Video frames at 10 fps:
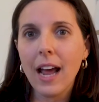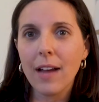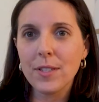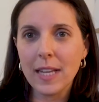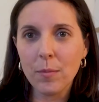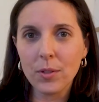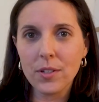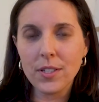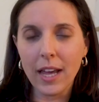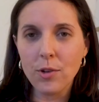I was able
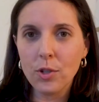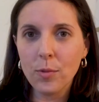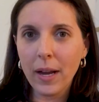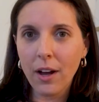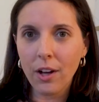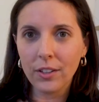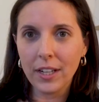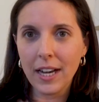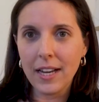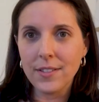to schedule my
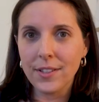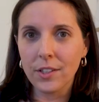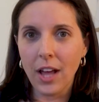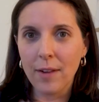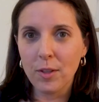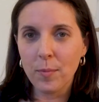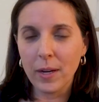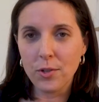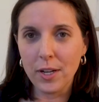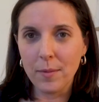holiday days to align with
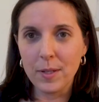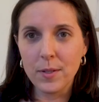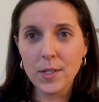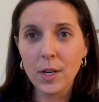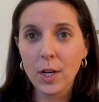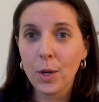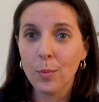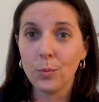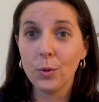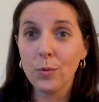my treatments,
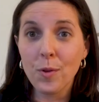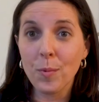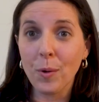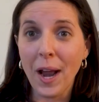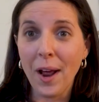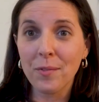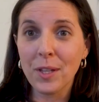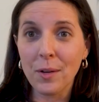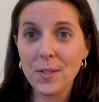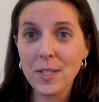move them around
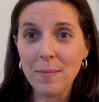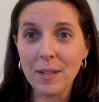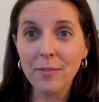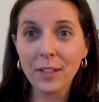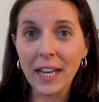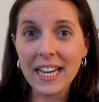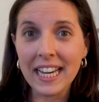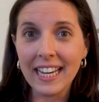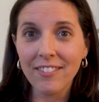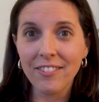without seeming
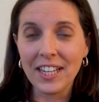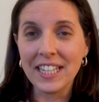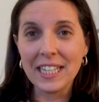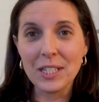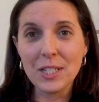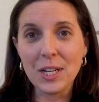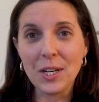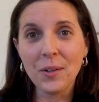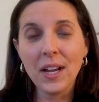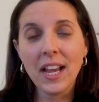flaky if I needed to,